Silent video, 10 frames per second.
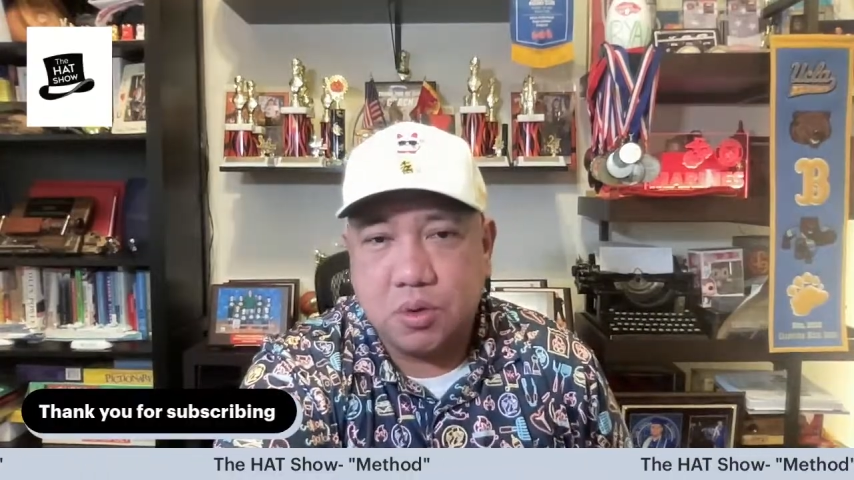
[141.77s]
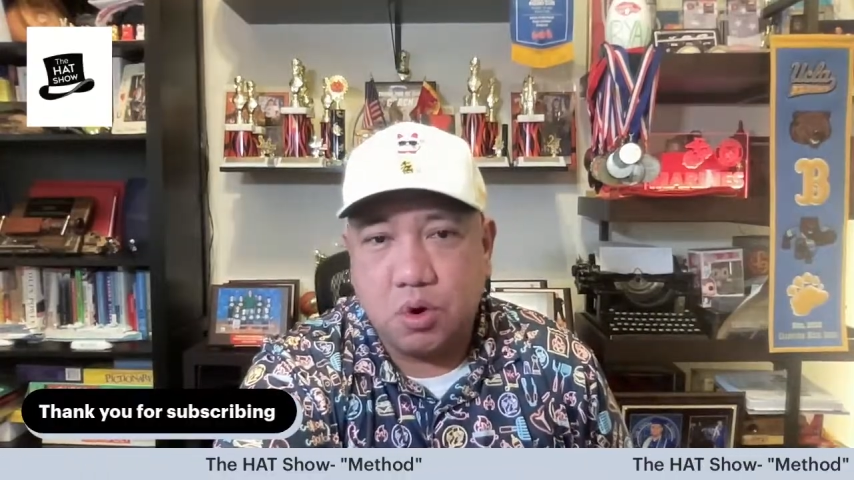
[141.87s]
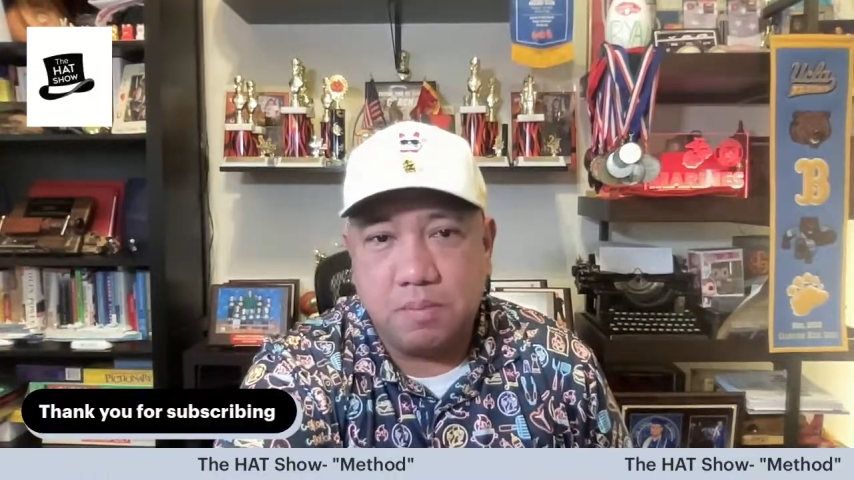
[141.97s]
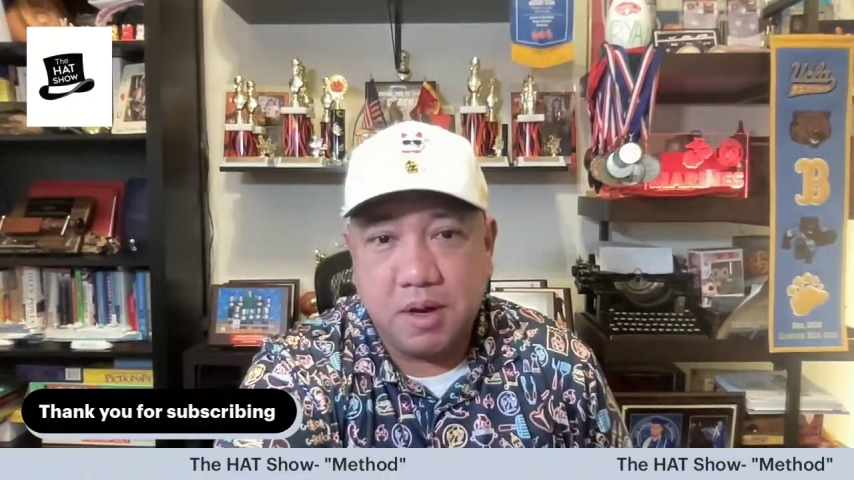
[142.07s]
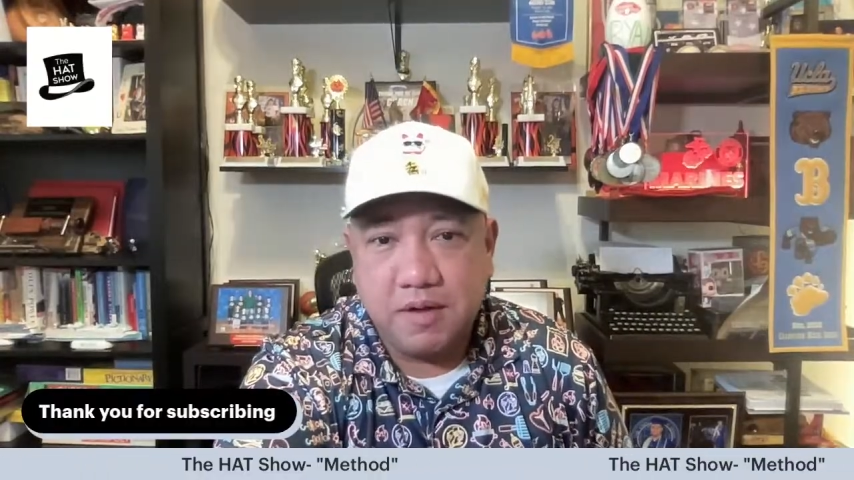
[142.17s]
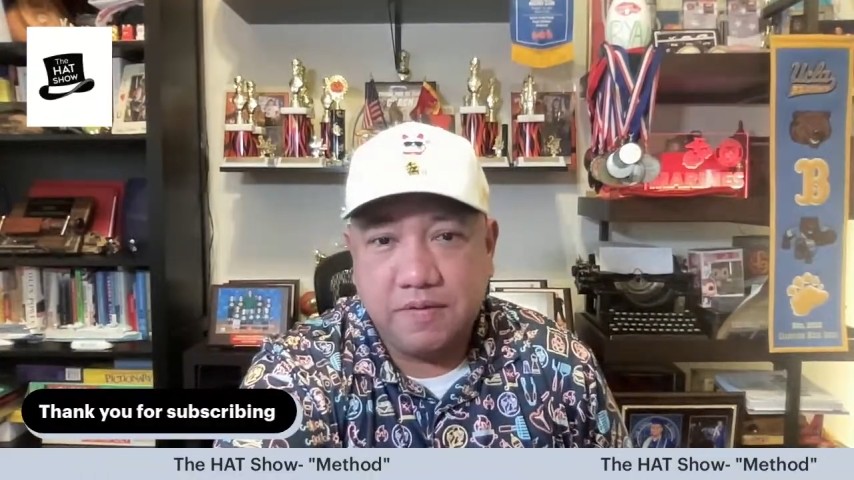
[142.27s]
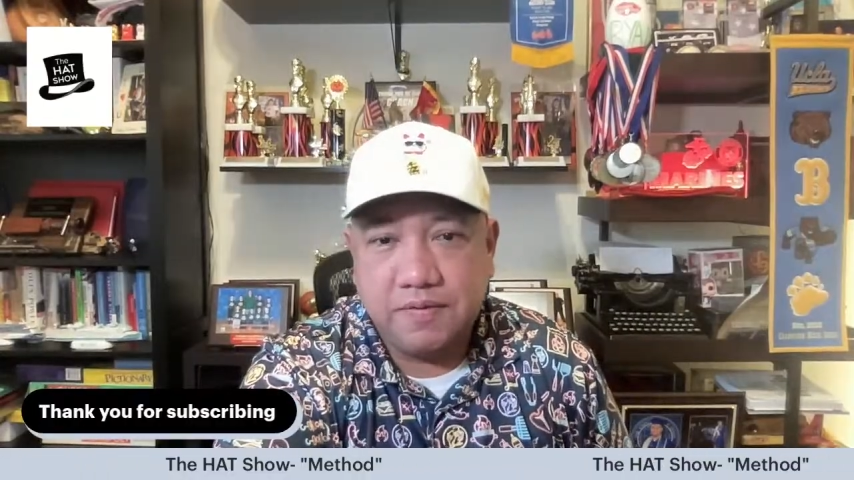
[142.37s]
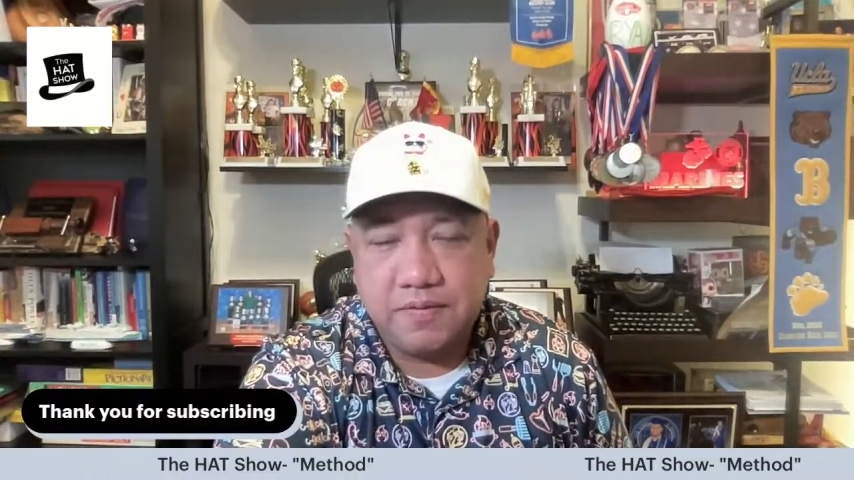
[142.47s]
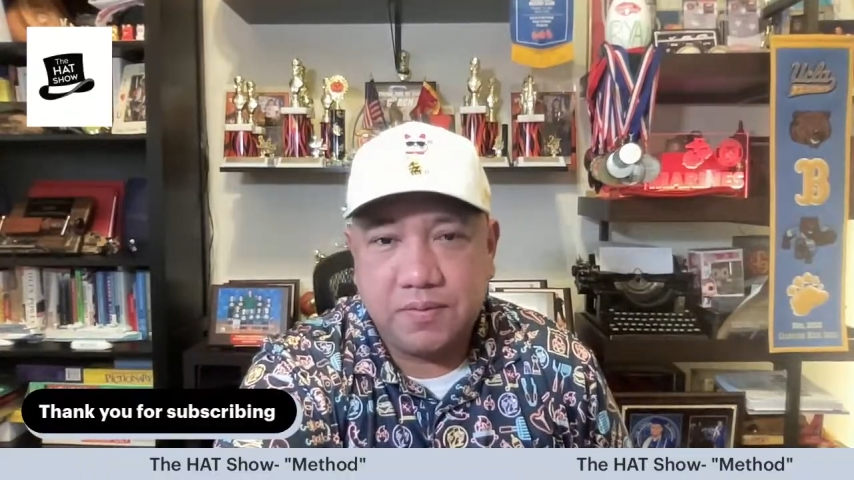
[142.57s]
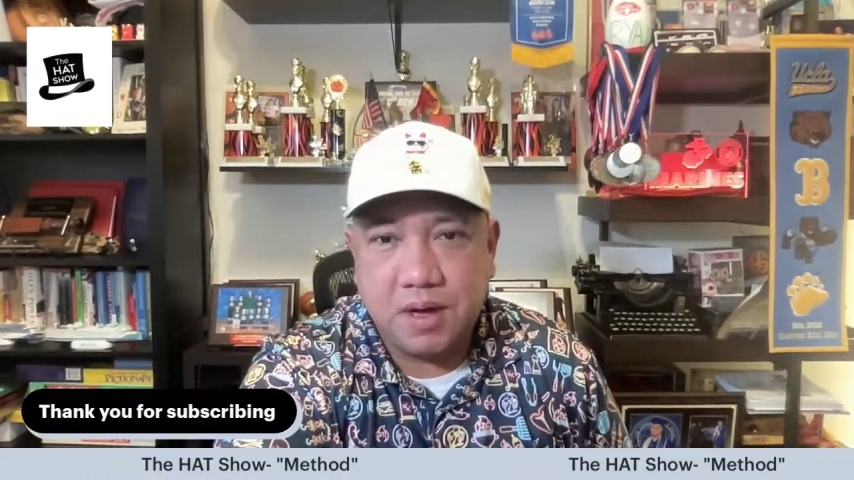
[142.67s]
or above,